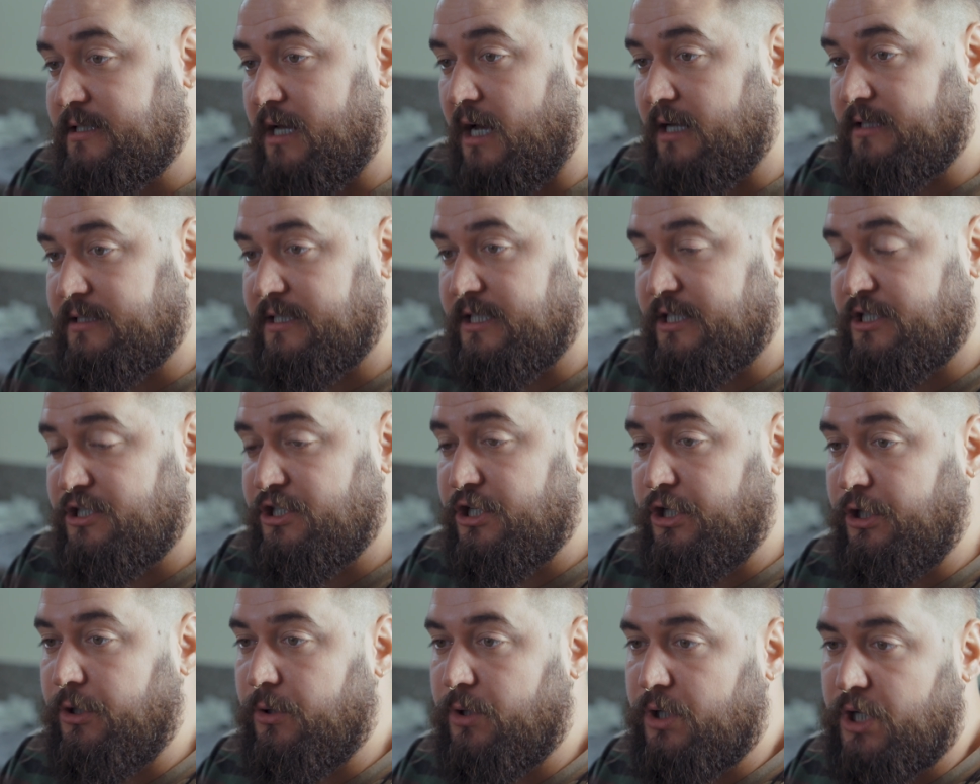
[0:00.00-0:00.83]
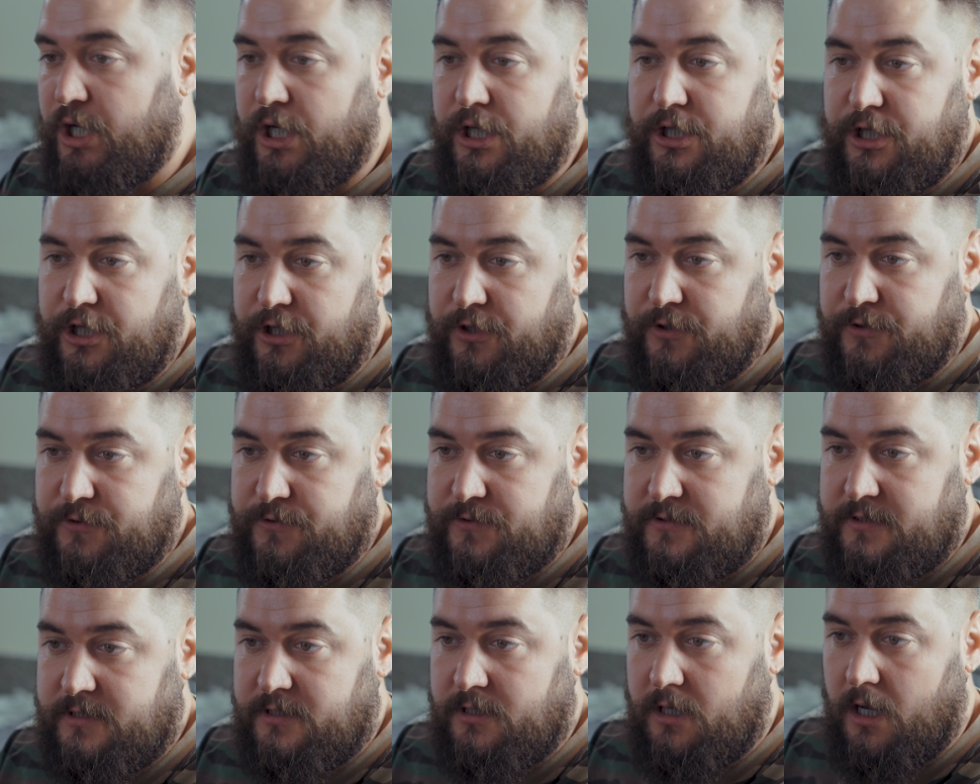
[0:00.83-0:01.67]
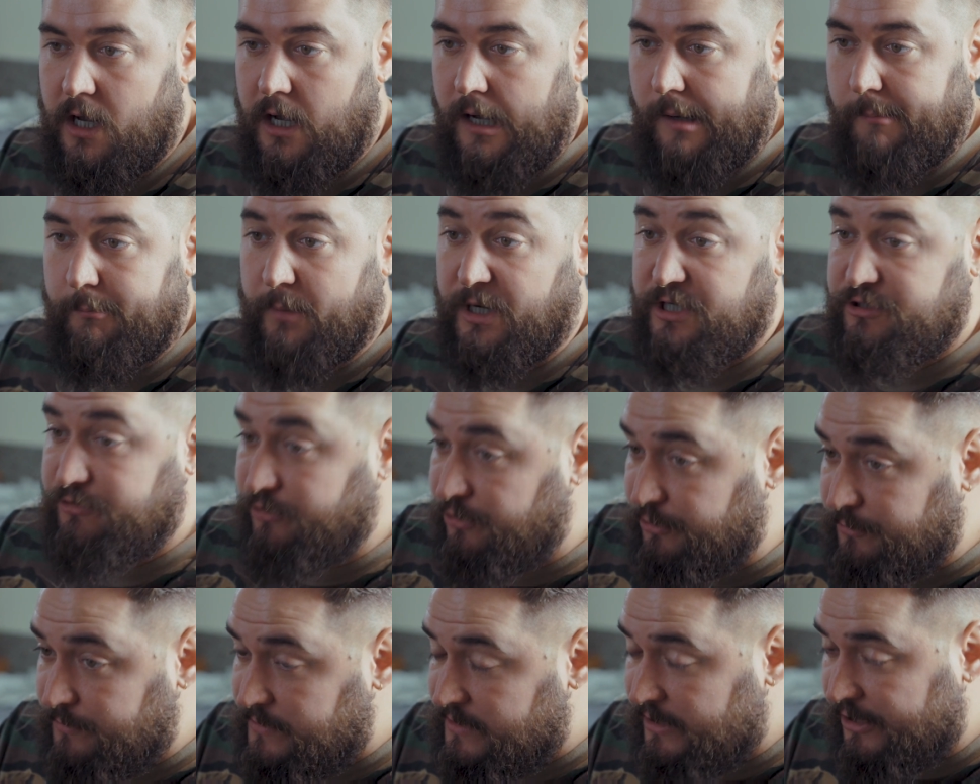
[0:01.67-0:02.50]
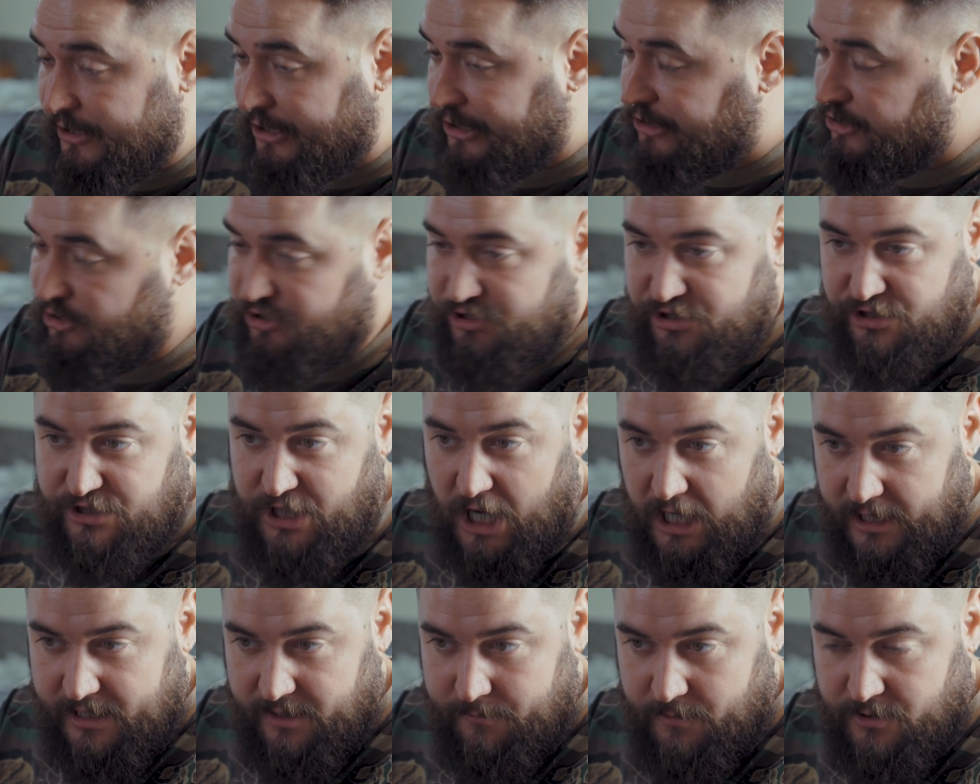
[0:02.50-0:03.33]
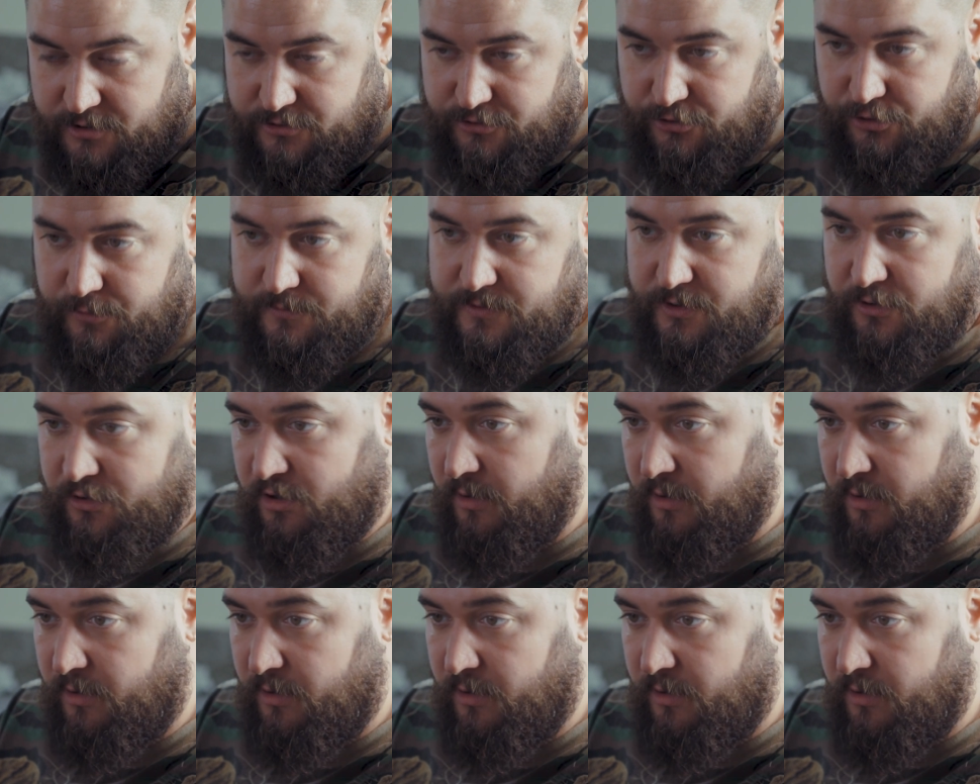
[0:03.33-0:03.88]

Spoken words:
Sausage, you could use mushrooms. You could use shiitake mushrooms or